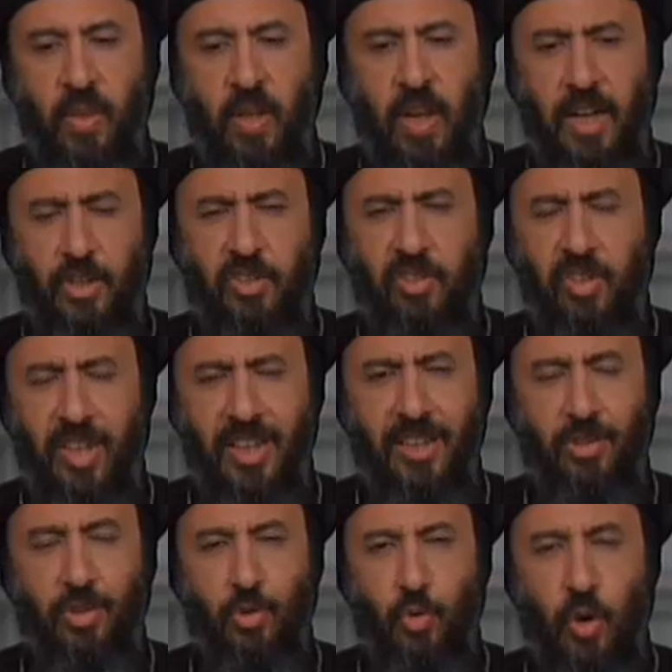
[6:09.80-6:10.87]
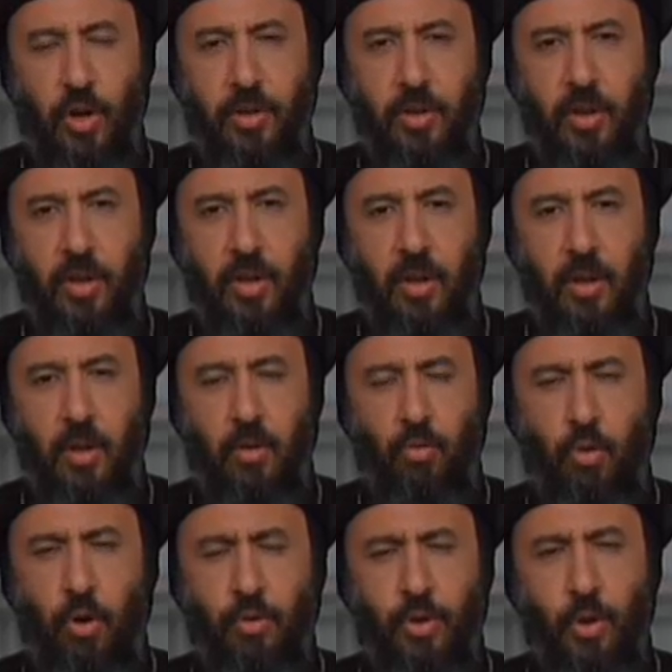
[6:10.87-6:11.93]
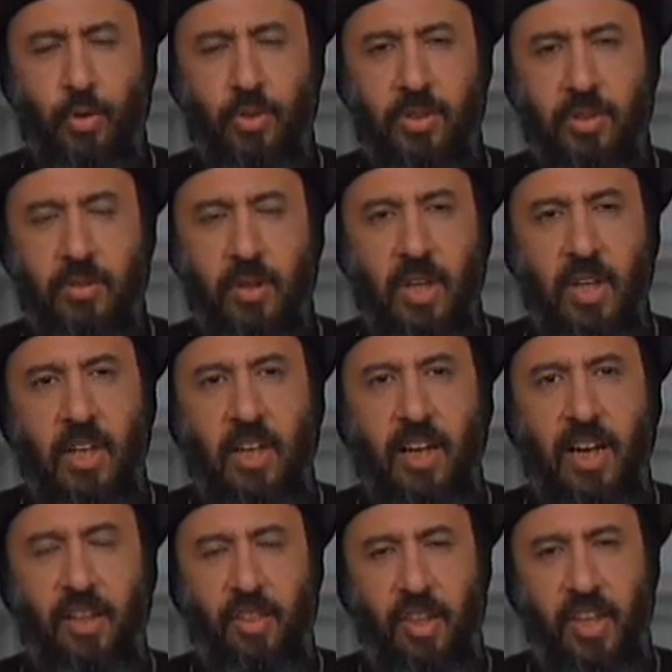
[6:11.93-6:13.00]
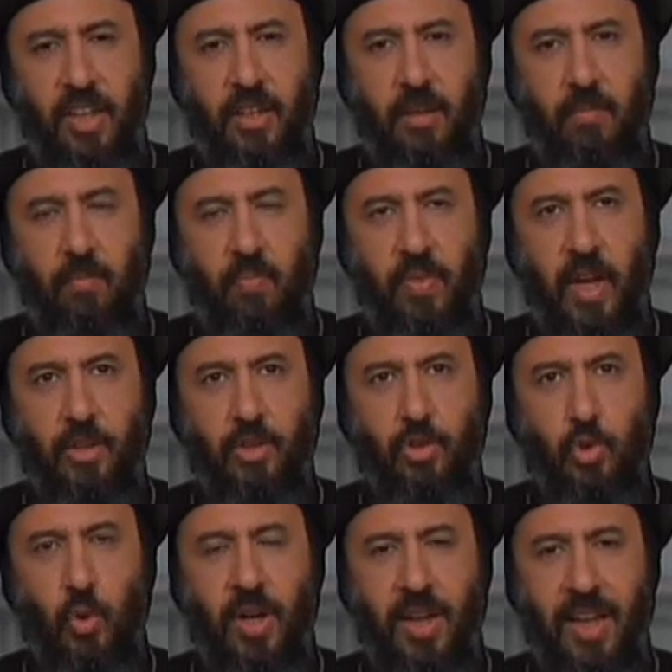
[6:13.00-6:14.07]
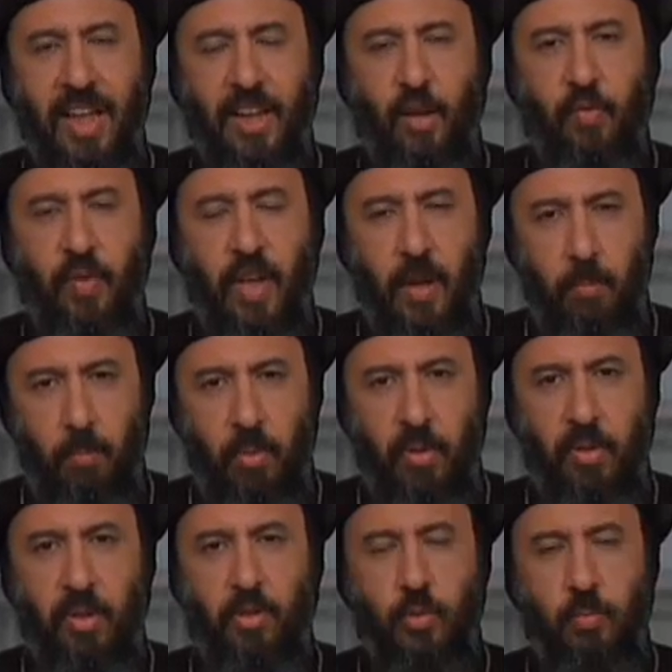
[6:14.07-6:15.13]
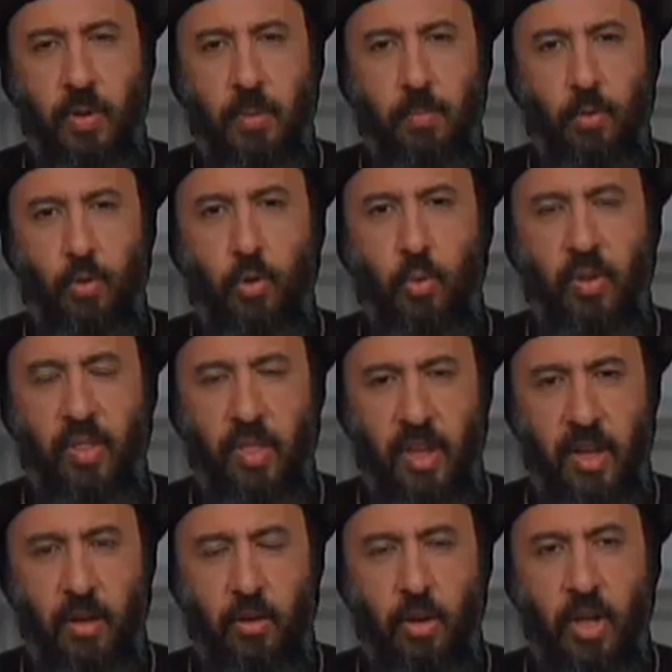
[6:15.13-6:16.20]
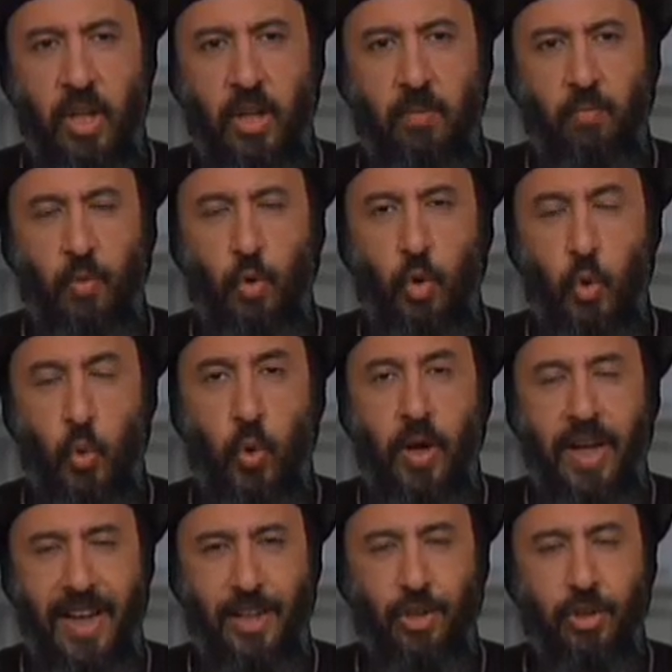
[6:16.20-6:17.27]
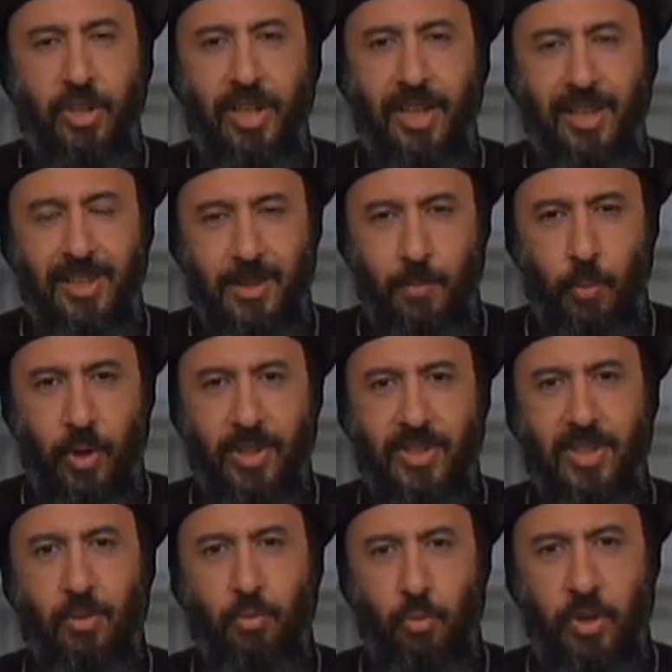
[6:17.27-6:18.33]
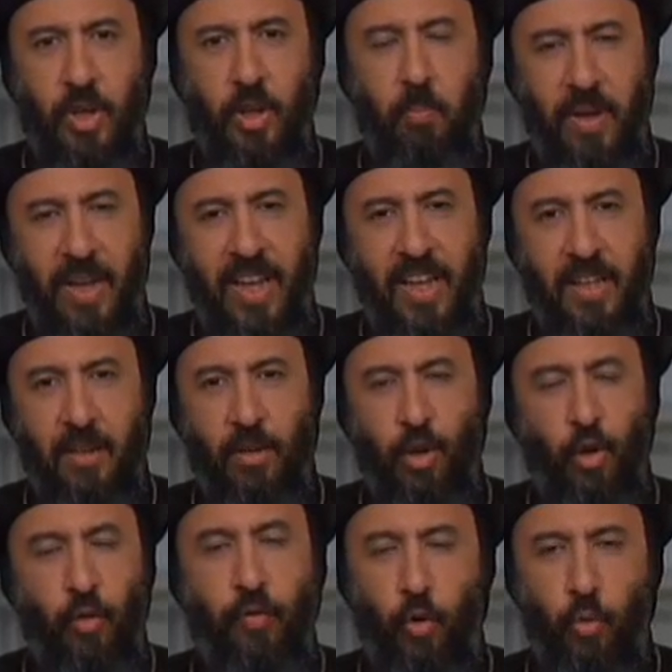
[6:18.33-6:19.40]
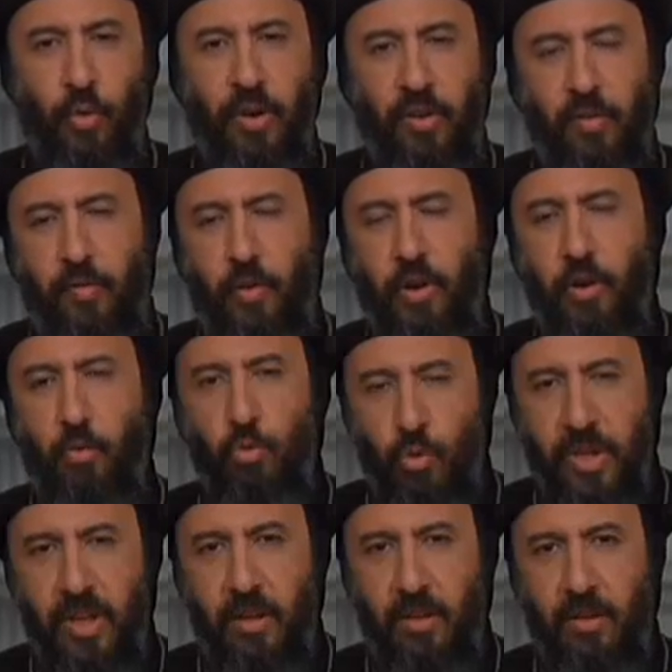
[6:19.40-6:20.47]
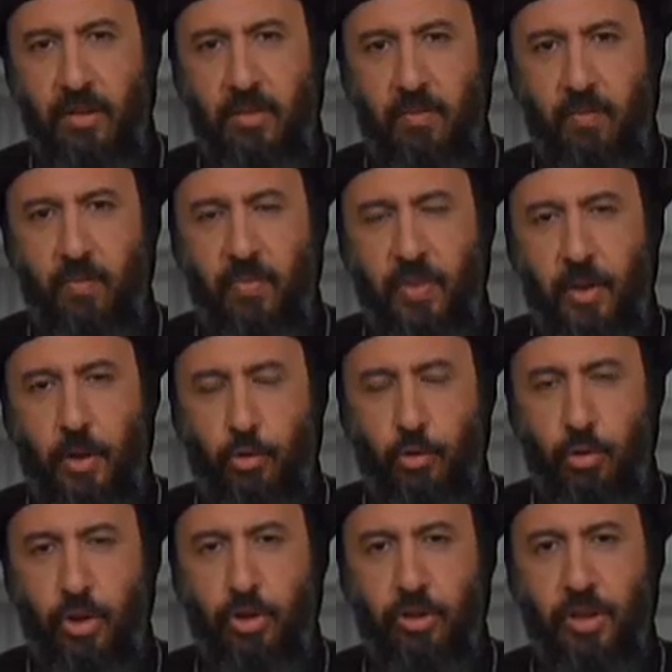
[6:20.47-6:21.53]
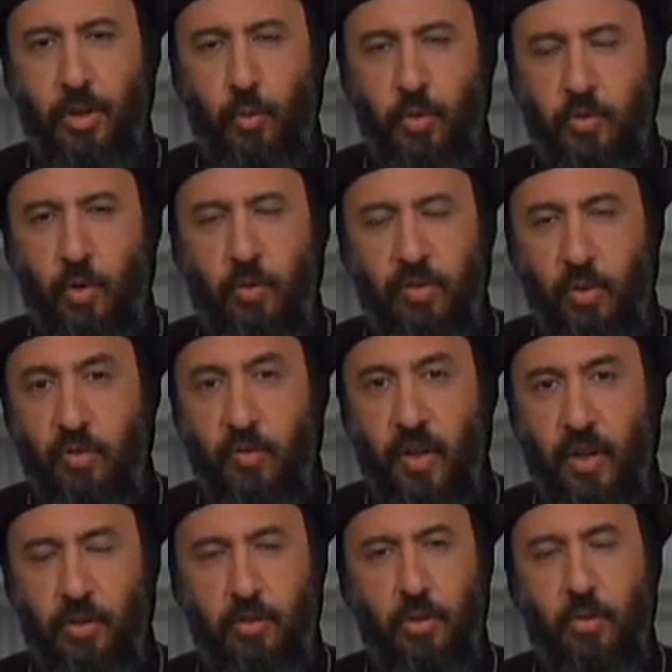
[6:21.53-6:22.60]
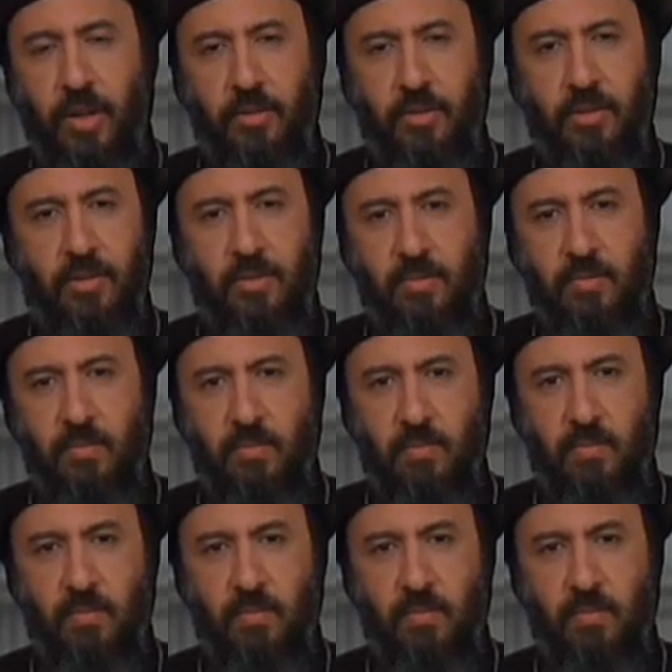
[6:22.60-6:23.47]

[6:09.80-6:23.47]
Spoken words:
I just think it struck a wrong note, and I think I saw a lack of empathy to people who were there, who were actually expressing real pain for very real attrition that was felt on the ground. Very